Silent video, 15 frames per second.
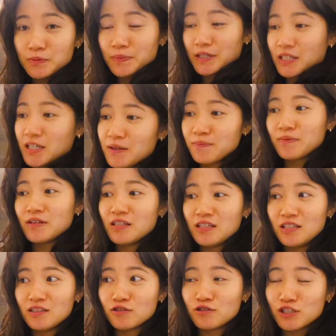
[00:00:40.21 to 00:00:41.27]
to pick up
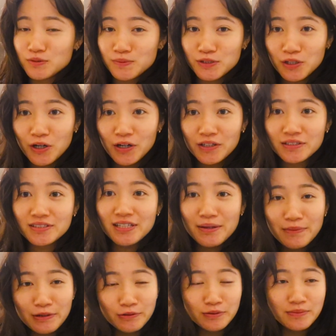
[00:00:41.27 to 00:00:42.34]
the Christmas cards that
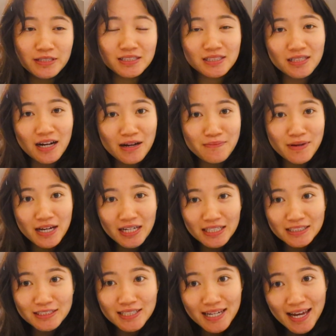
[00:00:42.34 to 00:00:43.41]
my roommates and I
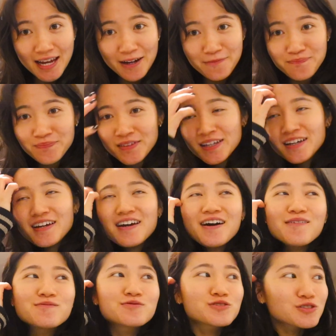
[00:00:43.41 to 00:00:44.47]
made today.
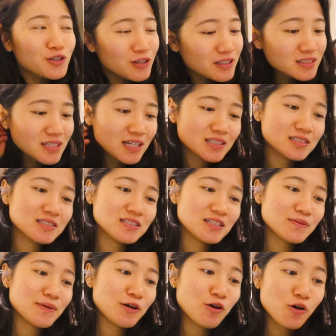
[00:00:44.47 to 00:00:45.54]
I'm so excited to see
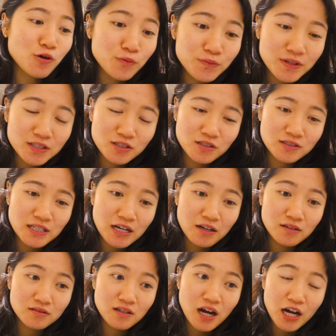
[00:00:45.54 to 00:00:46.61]
them. I hope they turned
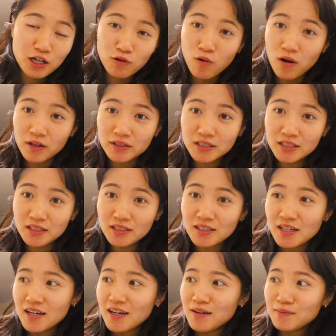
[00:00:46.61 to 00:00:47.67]
out high quality
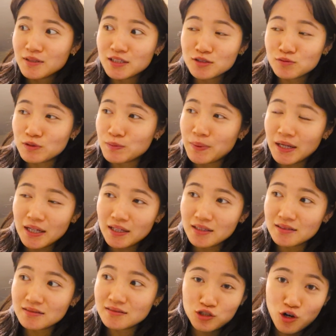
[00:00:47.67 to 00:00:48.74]
because we
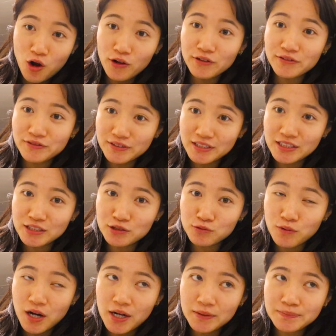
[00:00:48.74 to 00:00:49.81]
paid a dollar for each
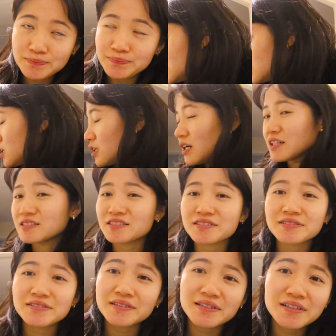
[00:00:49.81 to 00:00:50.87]
one. I just,